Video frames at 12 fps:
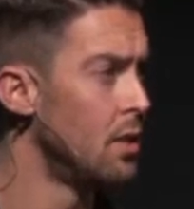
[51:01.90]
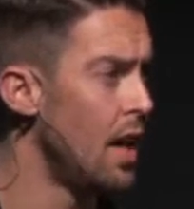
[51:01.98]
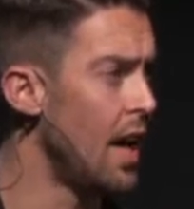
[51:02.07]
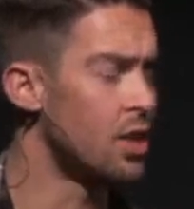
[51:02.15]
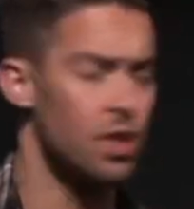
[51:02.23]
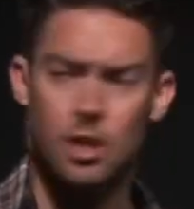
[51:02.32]

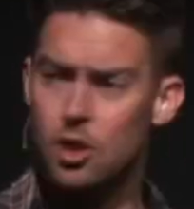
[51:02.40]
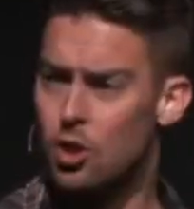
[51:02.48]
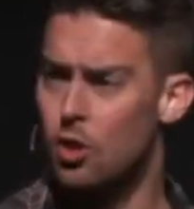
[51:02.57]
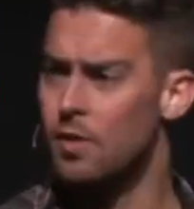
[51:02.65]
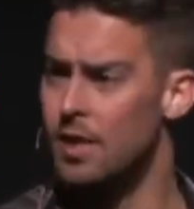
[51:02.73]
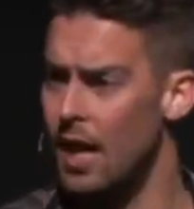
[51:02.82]
actually
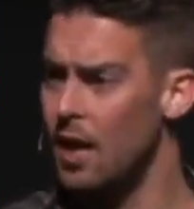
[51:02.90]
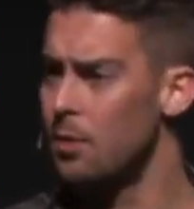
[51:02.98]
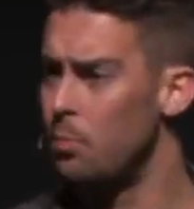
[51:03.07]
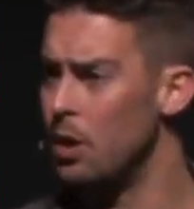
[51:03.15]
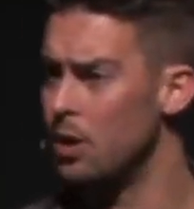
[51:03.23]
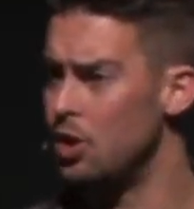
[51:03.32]
deserved death,
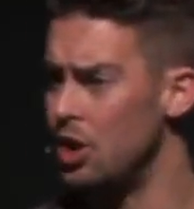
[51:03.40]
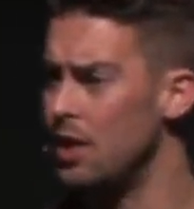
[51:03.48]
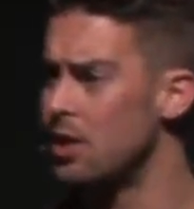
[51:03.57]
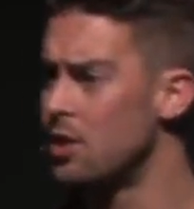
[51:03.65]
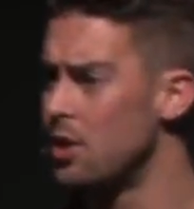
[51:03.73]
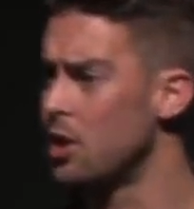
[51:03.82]
but
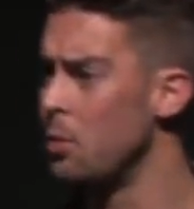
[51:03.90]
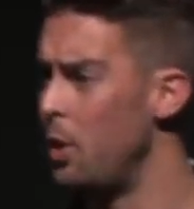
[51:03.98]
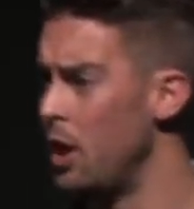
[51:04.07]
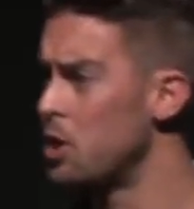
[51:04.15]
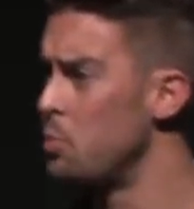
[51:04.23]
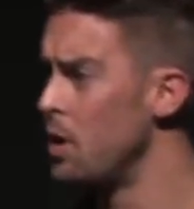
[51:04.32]
Jesus took the
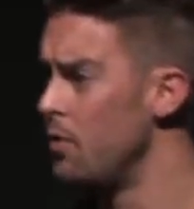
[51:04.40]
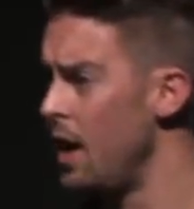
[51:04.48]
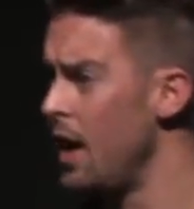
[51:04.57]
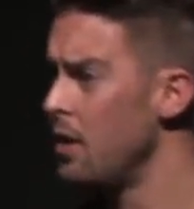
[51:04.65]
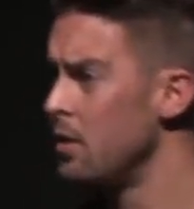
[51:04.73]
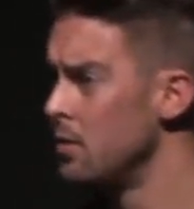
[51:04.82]
punishment of
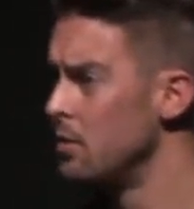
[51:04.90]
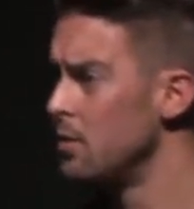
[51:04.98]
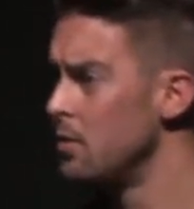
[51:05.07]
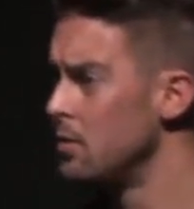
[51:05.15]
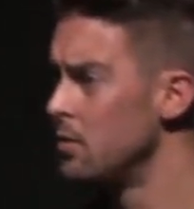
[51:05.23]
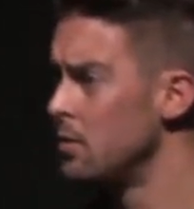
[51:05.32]
that
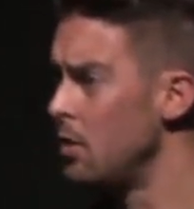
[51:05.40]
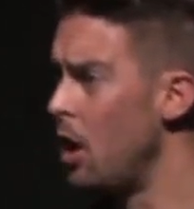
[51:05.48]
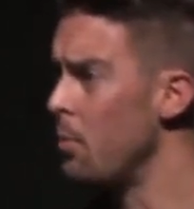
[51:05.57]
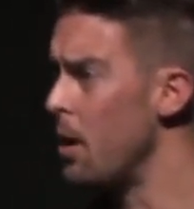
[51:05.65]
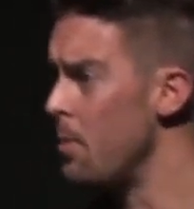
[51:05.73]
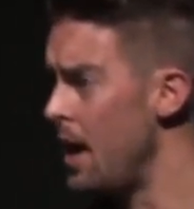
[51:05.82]

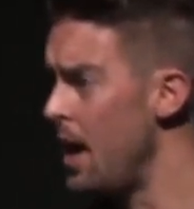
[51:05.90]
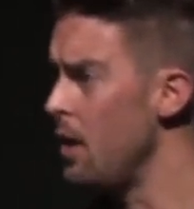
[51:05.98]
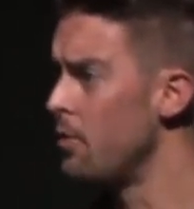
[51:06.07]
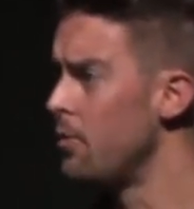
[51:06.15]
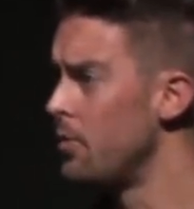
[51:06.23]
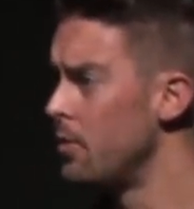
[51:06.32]
on my
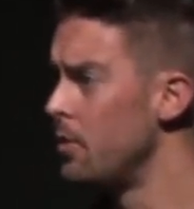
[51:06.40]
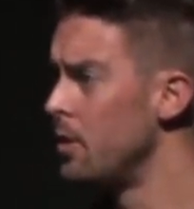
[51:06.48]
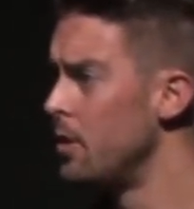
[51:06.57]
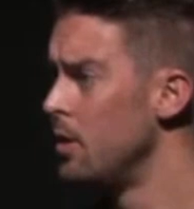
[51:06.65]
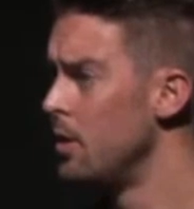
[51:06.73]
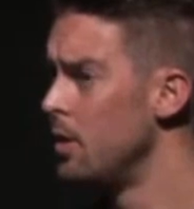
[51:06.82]
behalf.
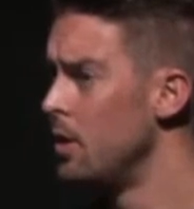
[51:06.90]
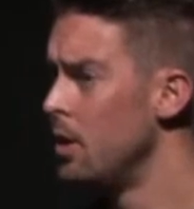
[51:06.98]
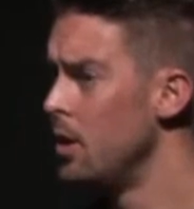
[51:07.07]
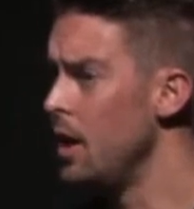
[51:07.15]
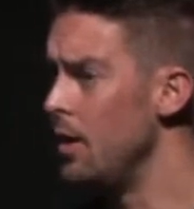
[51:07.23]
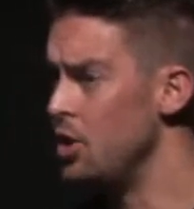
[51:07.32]

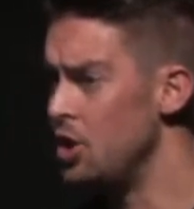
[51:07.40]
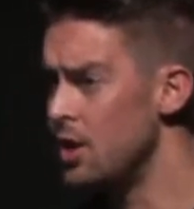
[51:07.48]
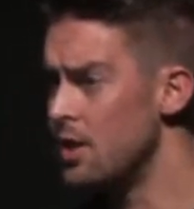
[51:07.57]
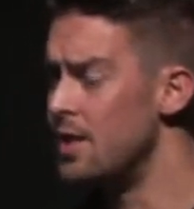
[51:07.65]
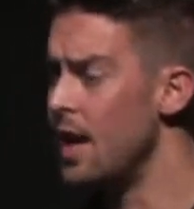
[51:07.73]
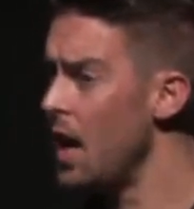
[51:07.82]
And that
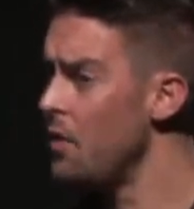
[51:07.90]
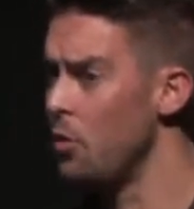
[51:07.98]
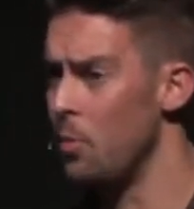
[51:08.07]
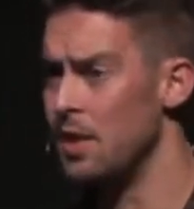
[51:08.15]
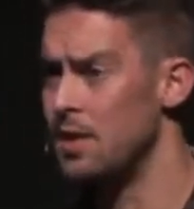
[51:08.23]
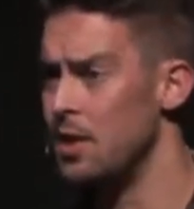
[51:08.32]
Jesus died
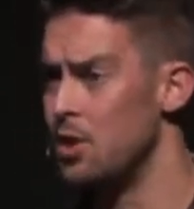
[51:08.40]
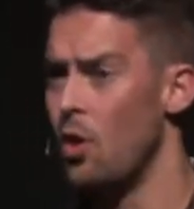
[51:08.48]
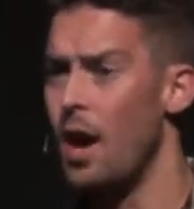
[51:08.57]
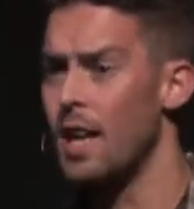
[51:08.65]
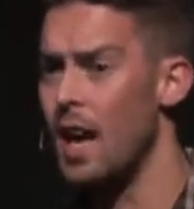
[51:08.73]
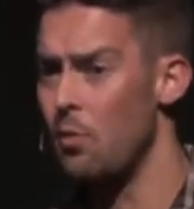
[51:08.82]
for my sin so
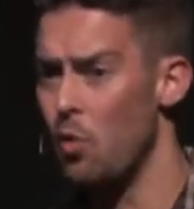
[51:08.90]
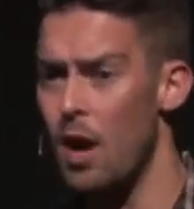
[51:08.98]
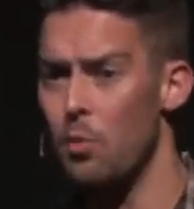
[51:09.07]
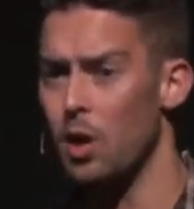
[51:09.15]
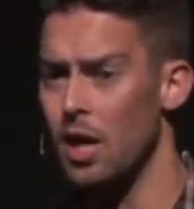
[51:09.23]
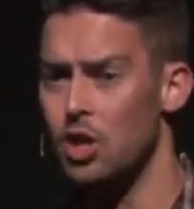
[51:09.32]
I could have
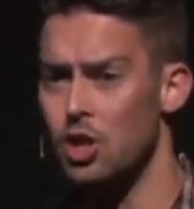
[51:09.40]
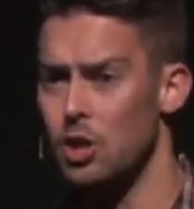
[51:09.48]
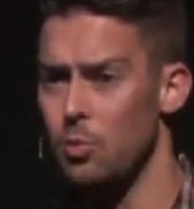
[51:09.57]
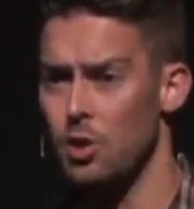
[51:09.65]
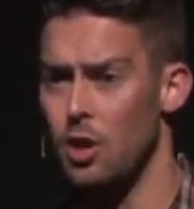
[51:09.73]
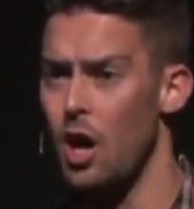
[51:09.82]
right
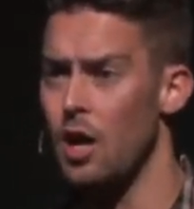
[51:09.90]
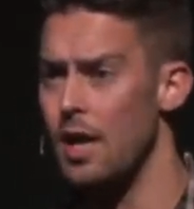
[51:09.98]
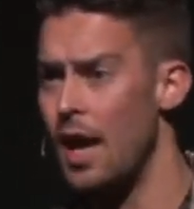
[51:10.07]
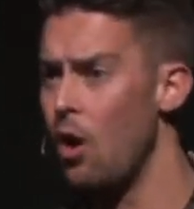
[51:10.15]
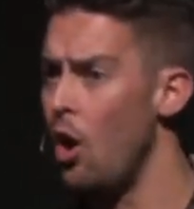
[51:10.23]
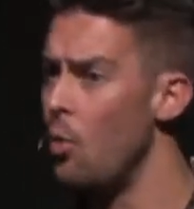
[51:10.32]
relationship with God. And
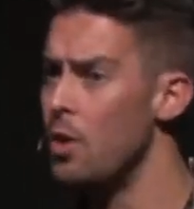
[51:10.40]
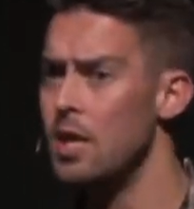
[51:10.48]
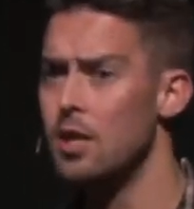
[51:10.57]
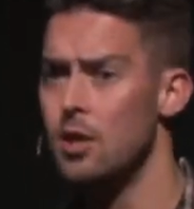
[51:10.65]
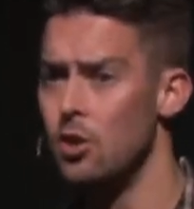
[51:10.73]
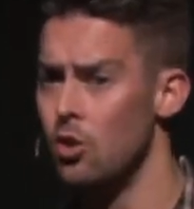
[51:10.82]
now all we
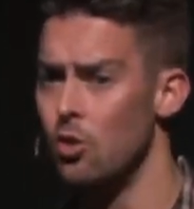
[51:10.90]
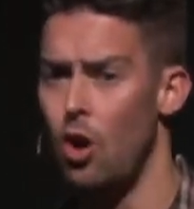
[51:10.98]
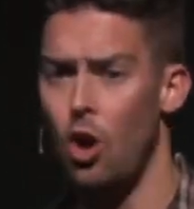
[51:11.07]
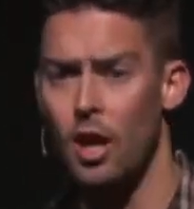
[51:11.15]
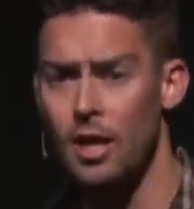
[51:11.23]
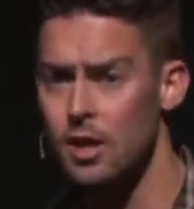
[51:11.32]
need to do,
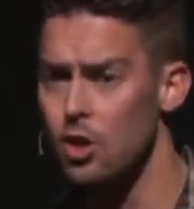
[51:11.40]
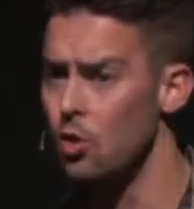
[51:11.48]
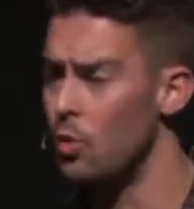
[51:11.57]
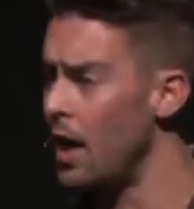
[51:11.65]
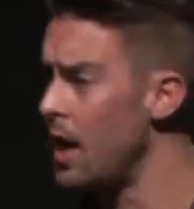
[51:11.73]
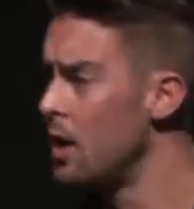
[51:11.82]
all I need to
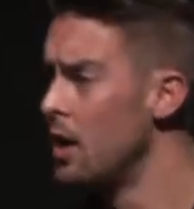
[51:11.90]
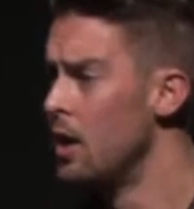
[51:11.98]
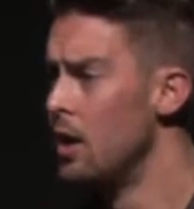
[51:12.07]
do when I